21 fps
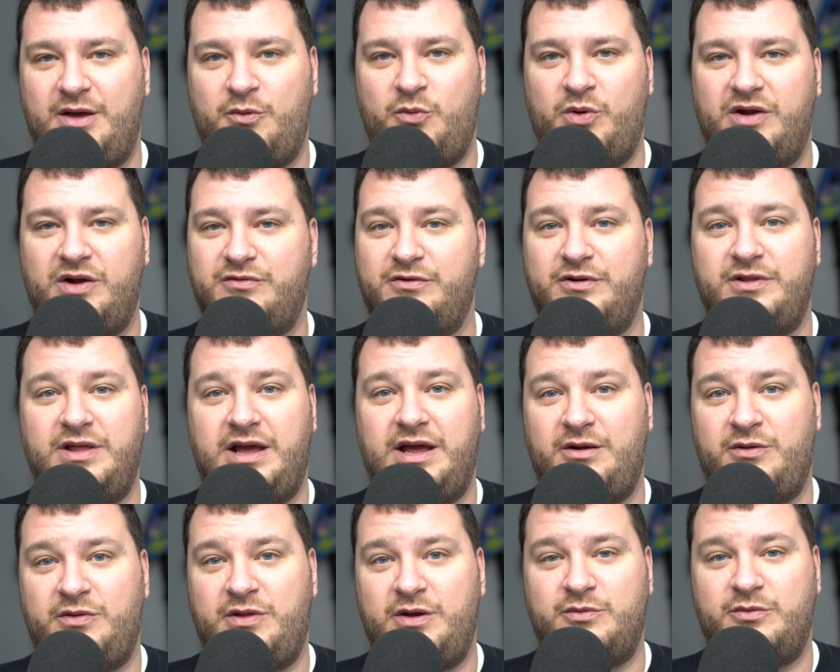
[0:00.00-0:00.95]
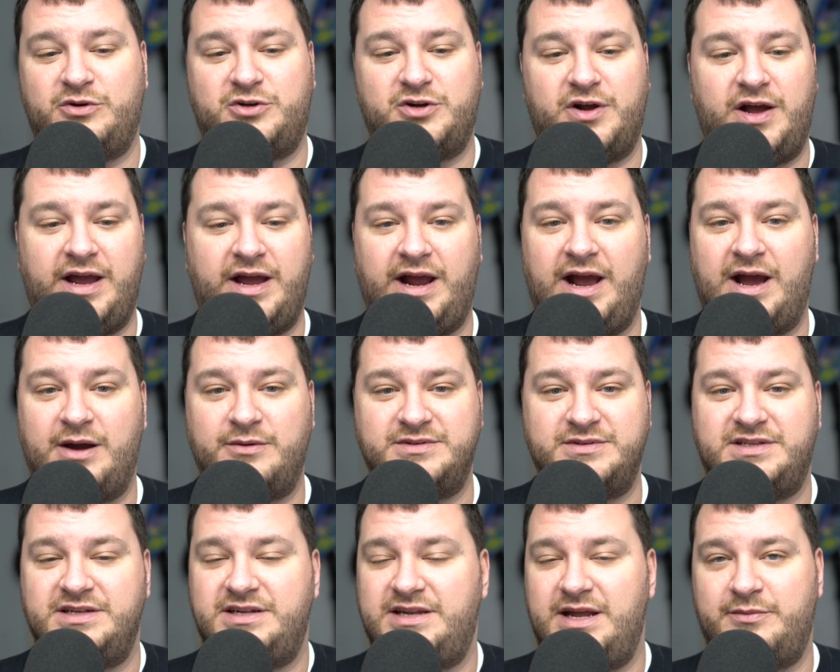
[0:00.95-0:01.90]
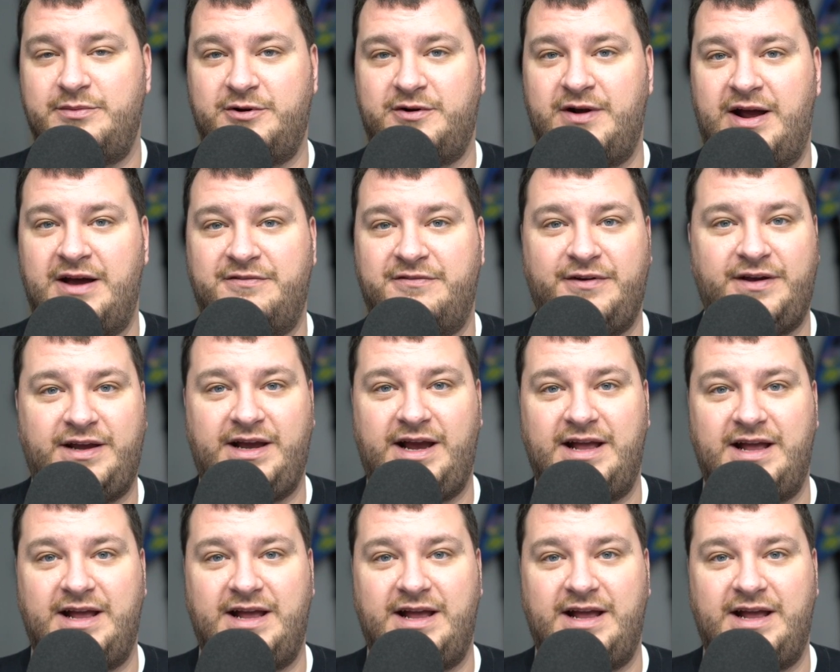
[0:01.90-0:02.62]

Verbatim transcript: Whatever that they were trying, I was the demographic